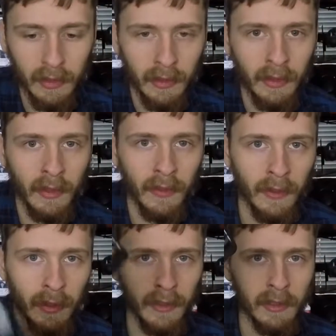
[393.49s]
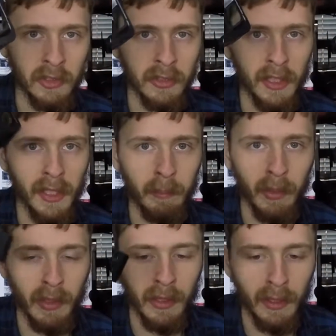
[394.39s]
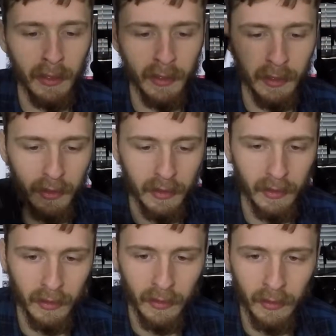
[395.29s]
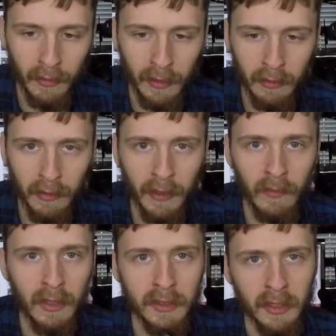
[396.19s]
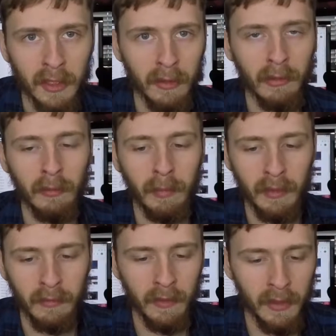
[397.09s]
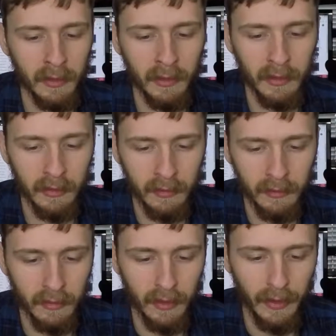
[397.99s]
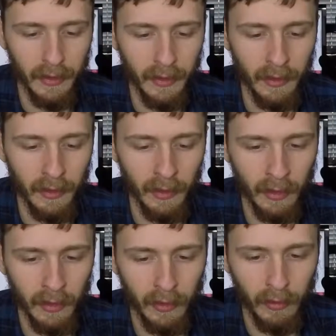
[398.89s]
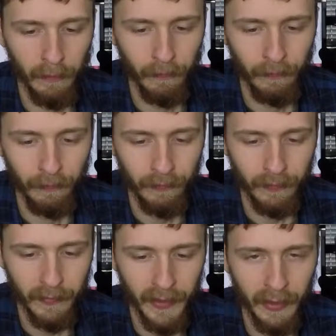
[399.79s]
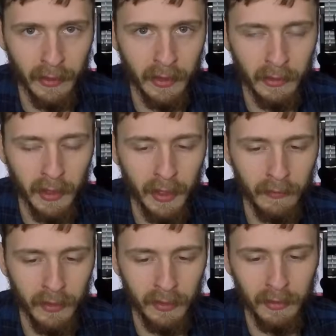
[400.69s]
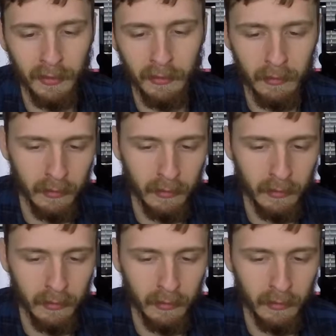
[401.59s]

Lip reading: this on the tripod, so I don't have to juggle between so I don't have to